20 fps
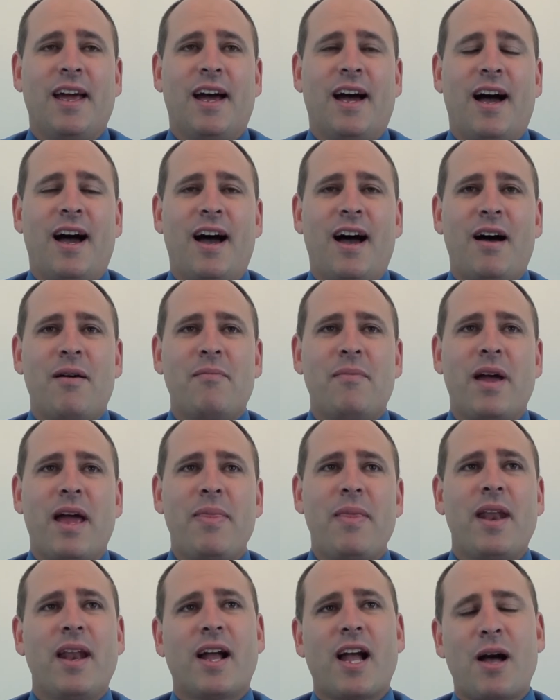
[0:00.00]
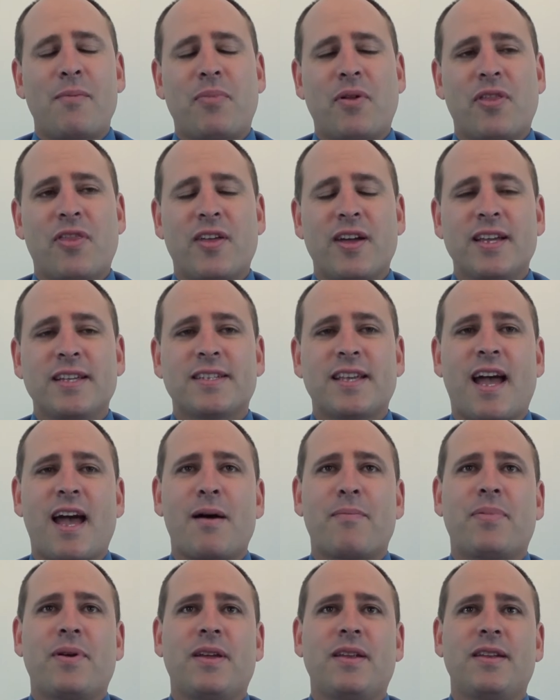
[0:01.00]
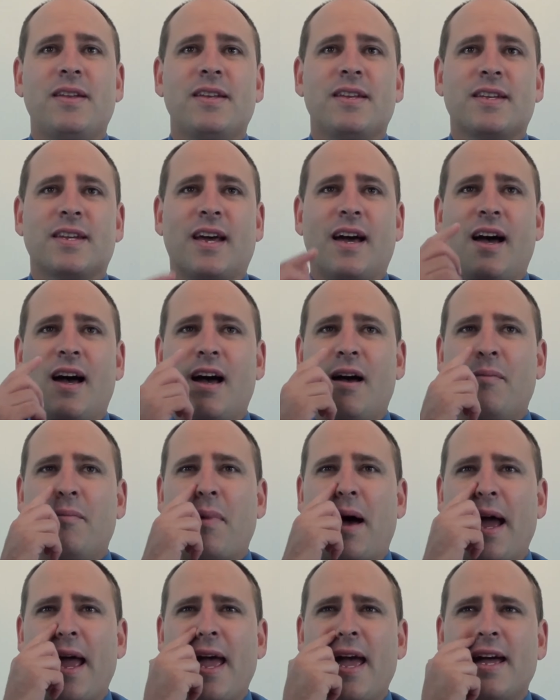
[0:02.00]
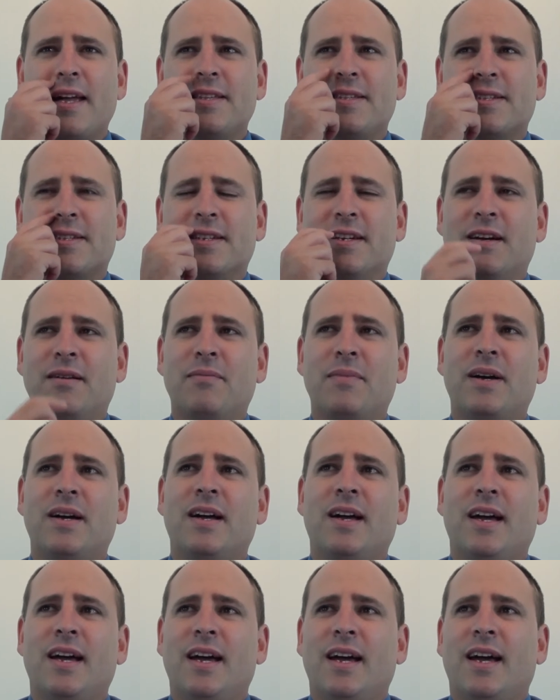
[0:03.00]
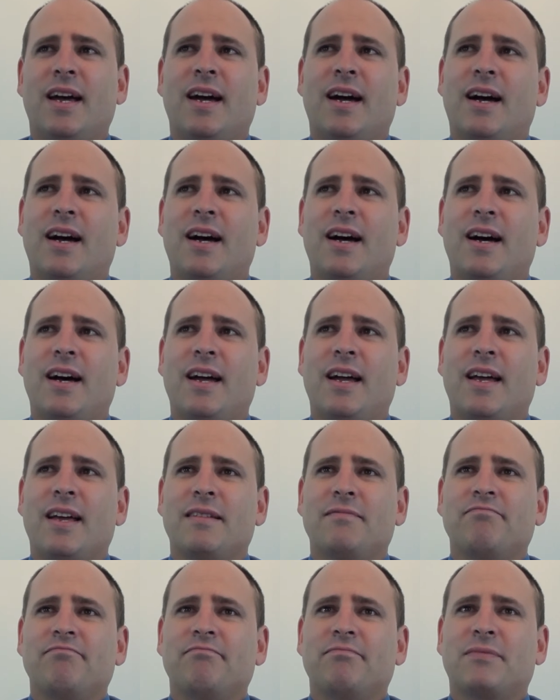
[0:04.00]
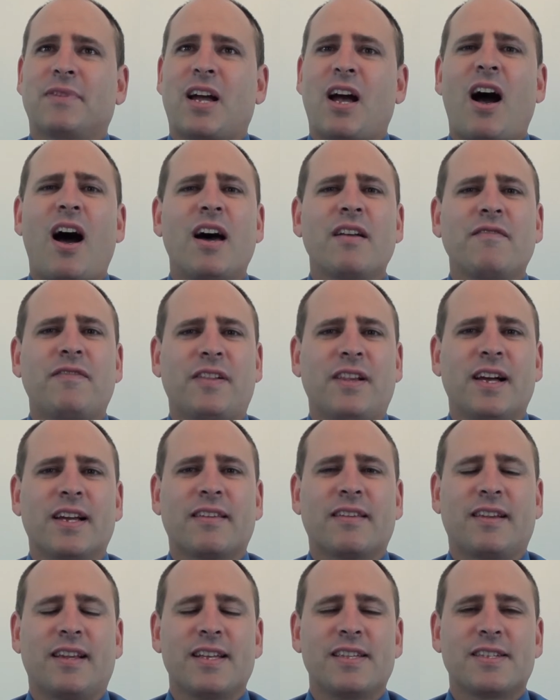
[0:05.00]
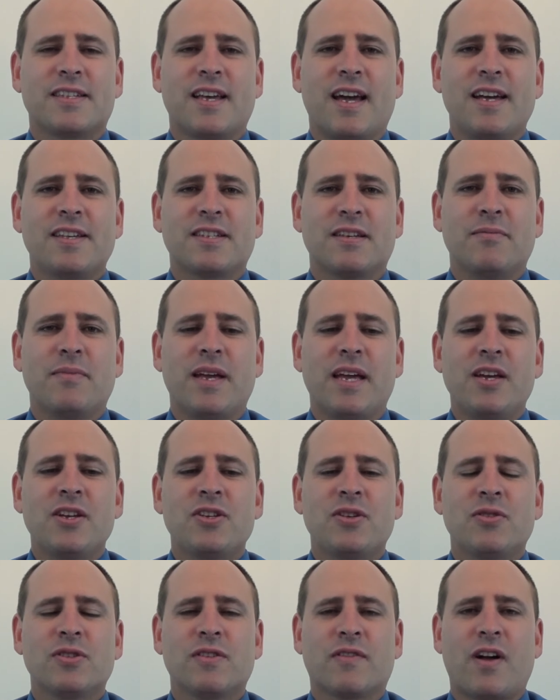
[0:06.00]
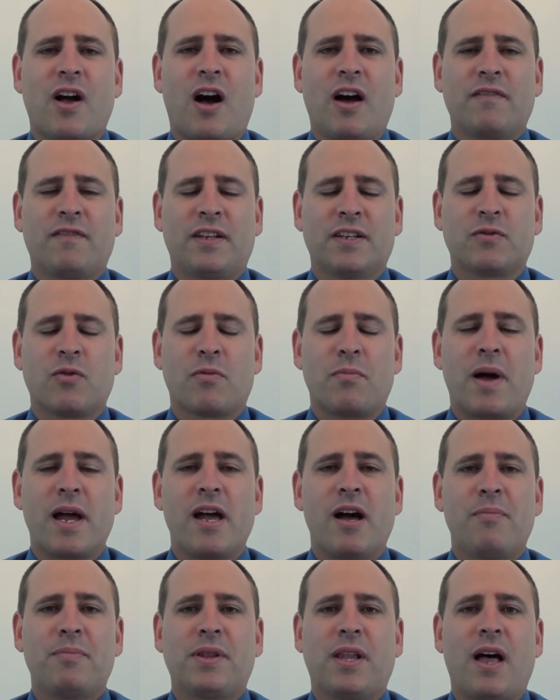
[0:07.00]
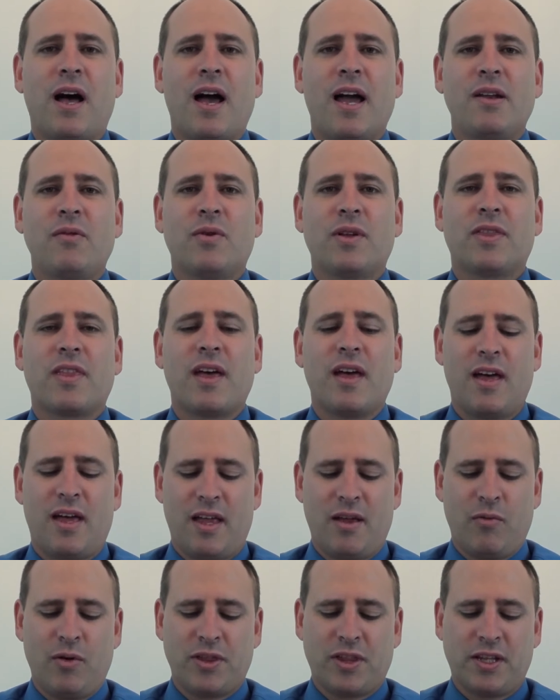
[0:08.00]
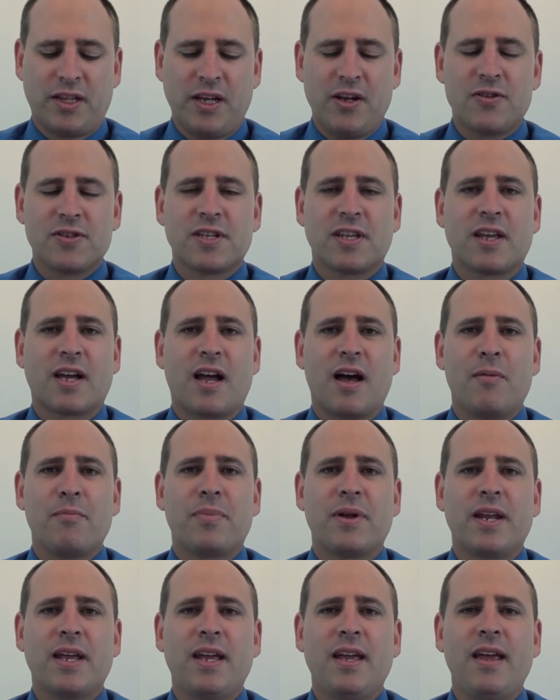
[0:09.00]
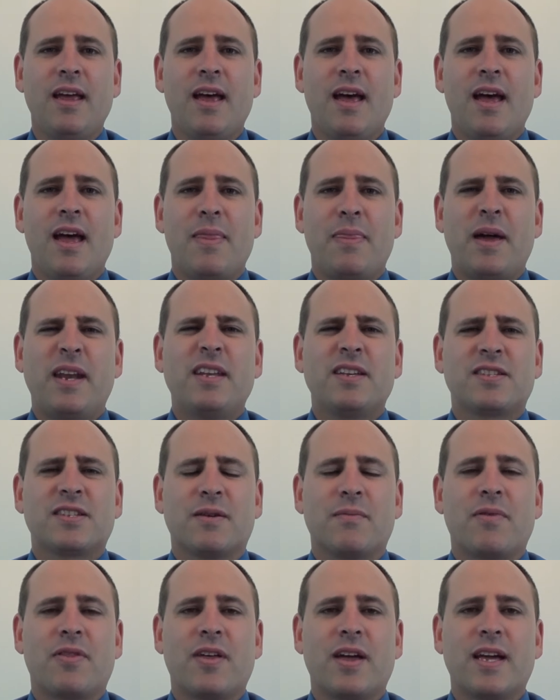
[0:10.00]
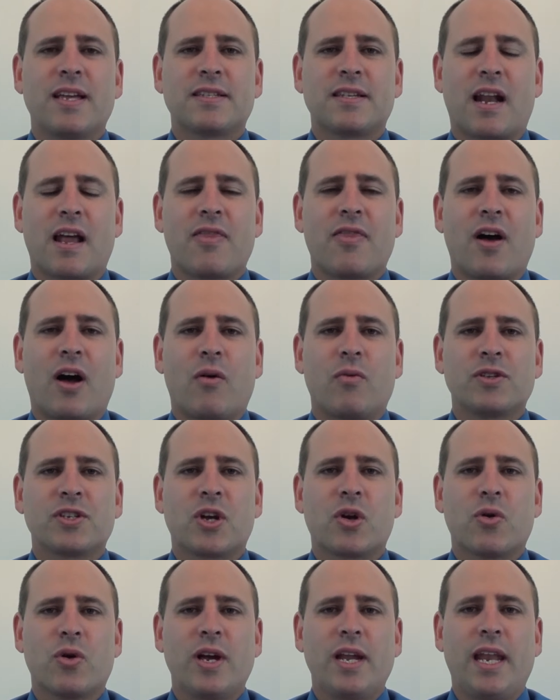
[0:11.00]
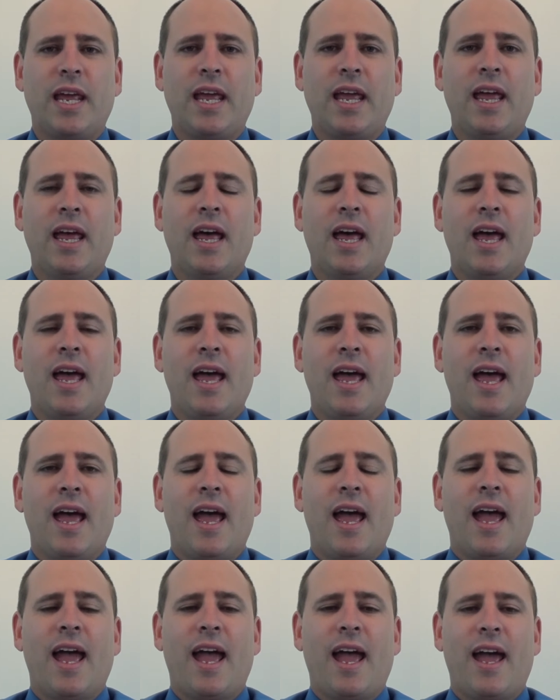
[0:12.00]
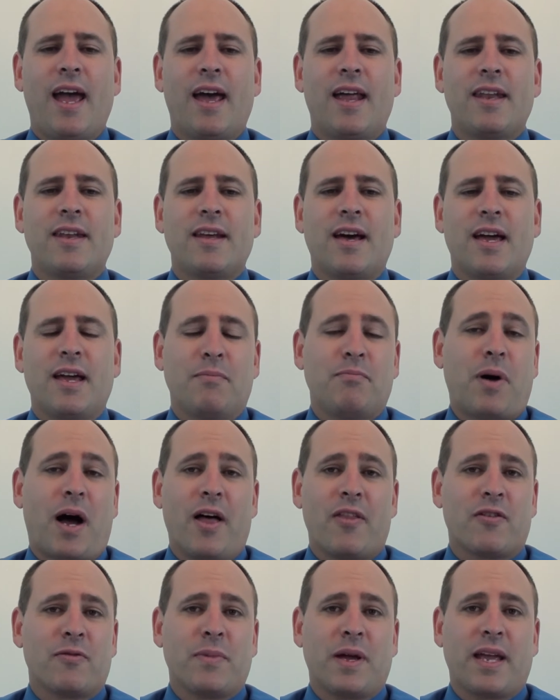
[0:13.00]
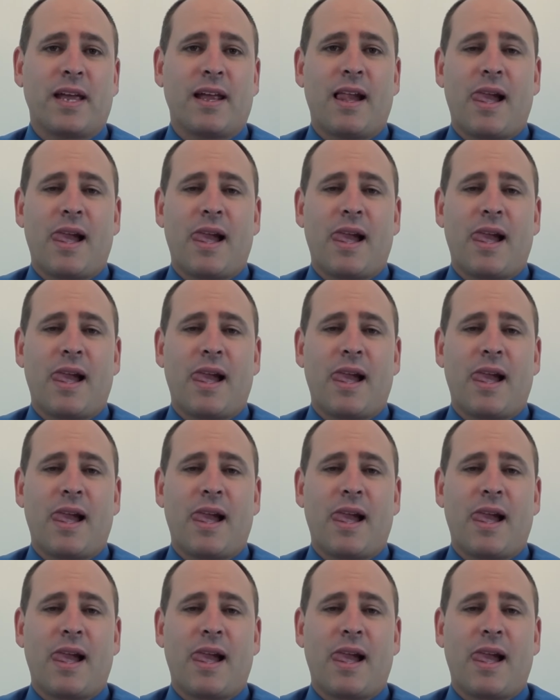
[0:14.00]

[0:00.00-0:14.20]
And then a couple things happened. I had some conflict, let's say, some issues of conflict with my upline, with the leaders of the company. They did some things that I thought was greedy, and it bothered me.